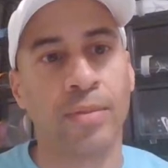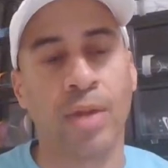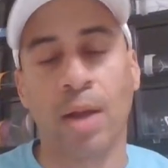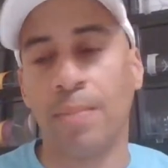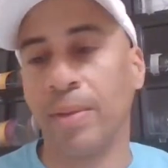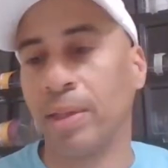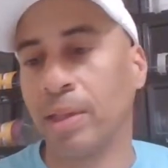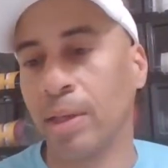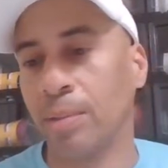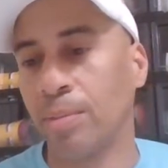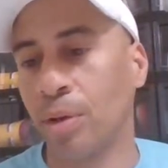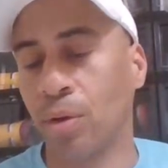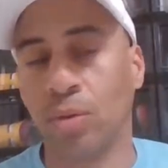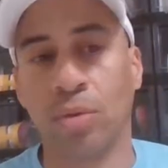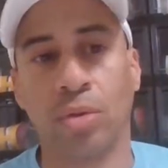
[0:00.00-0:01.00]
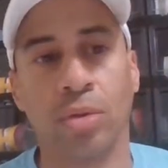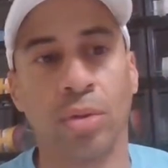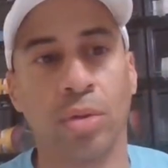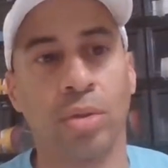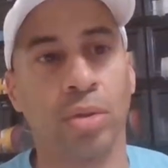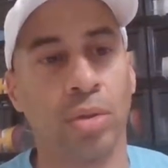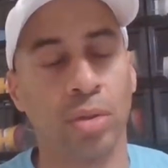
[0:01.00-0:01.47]
I'm in limbo.
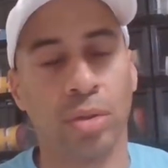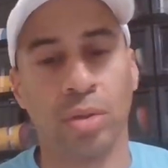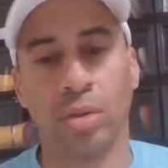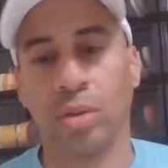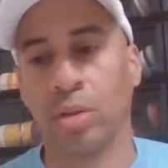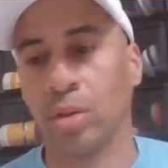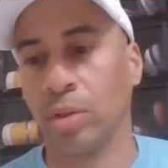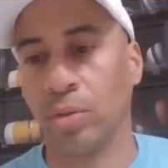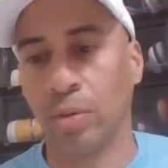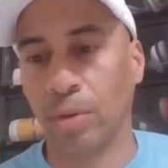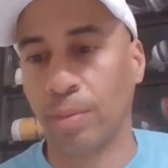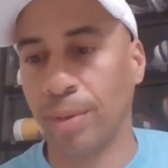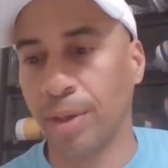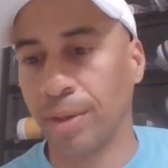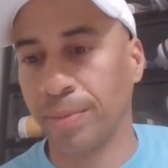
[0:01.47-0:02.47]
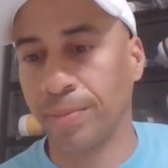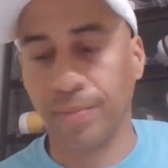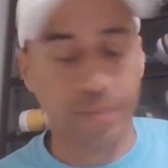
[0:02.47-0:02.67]
You know what I mean?